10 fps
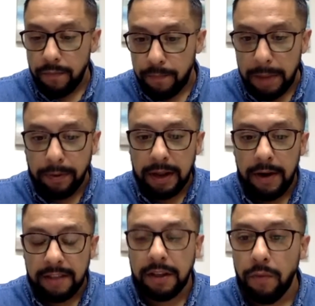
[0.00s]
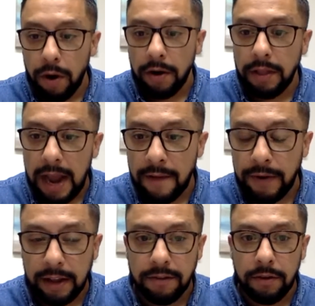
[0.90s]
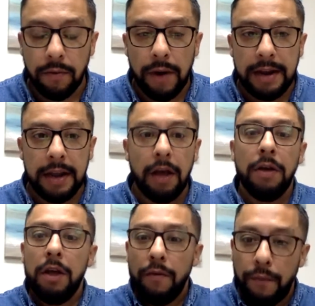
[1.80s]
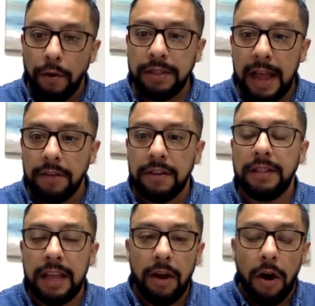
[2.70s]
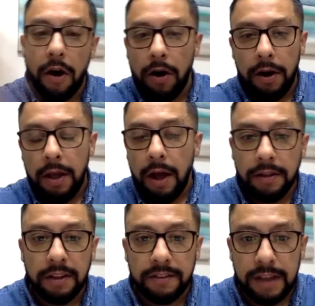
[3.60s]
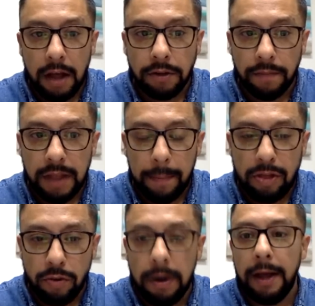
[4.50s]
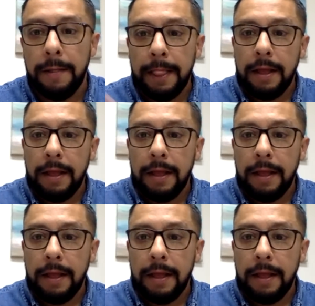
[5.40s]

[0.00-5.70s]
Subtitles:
People that are asking, where are the Africans right now? 4,000. They are on the south of Tapachula.